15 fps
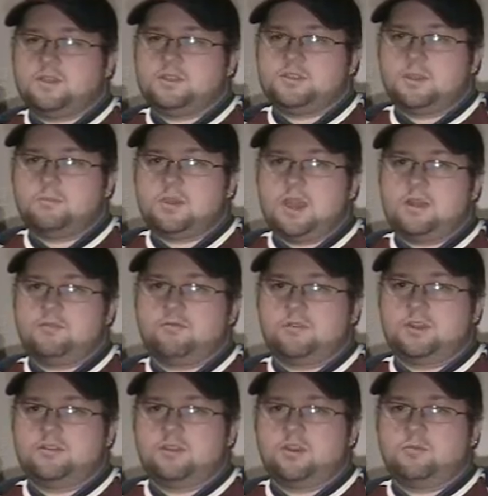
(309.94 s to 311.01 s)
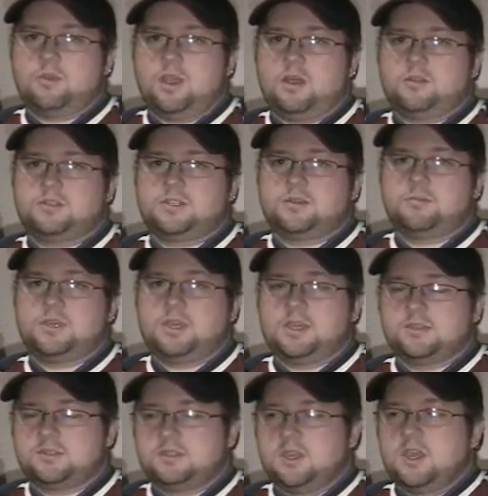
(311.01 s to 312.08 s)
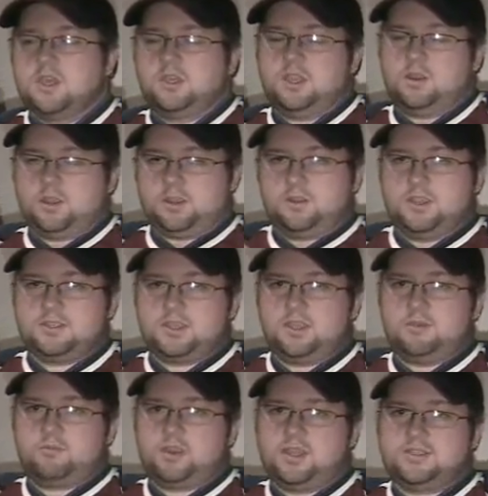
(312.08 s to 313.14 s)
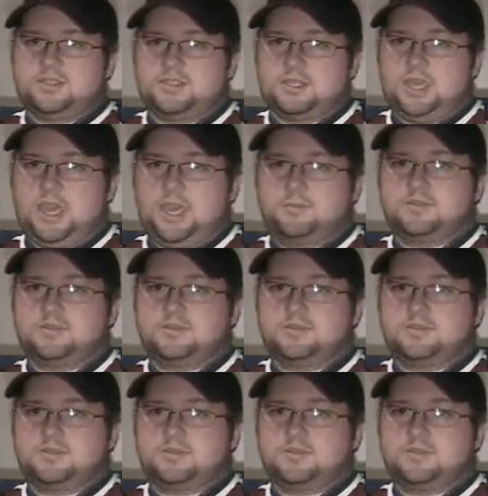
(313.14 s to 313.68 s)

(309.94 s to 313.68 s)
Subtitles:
some kind of return policy, because you're increasing the prices of games,